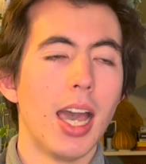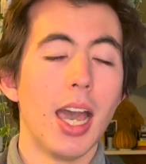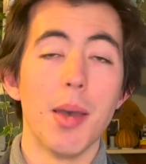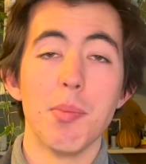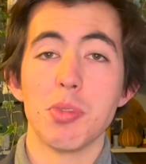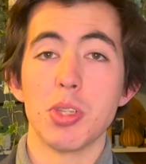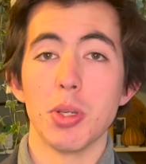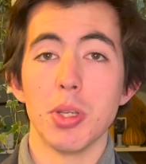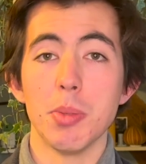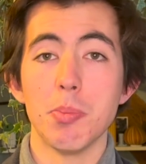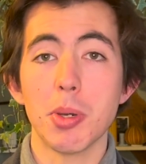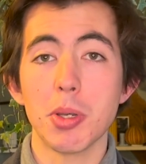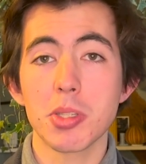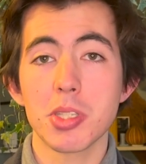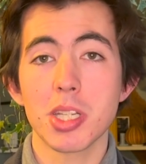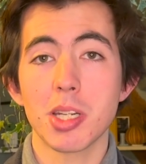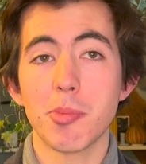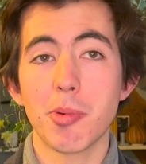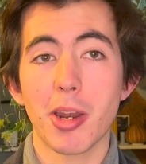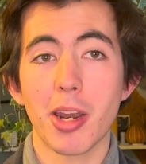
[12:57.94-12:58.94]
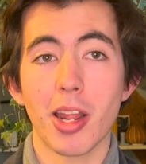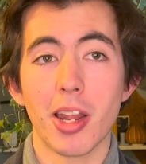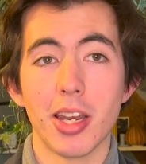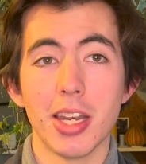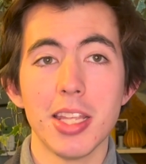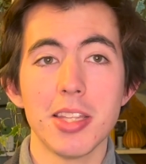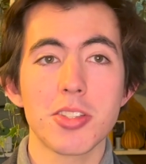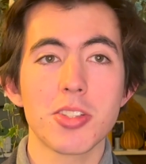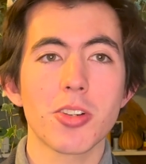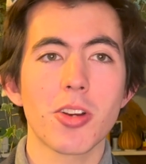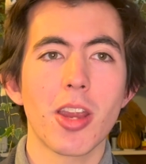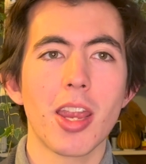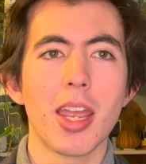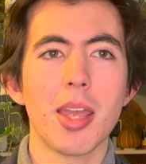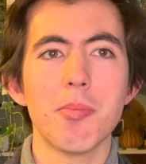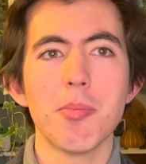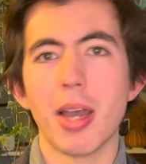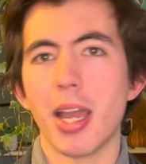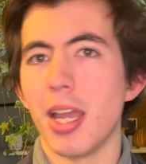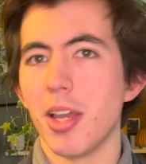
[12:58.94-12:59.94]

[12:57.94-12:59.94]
So he posted about it on Instagram.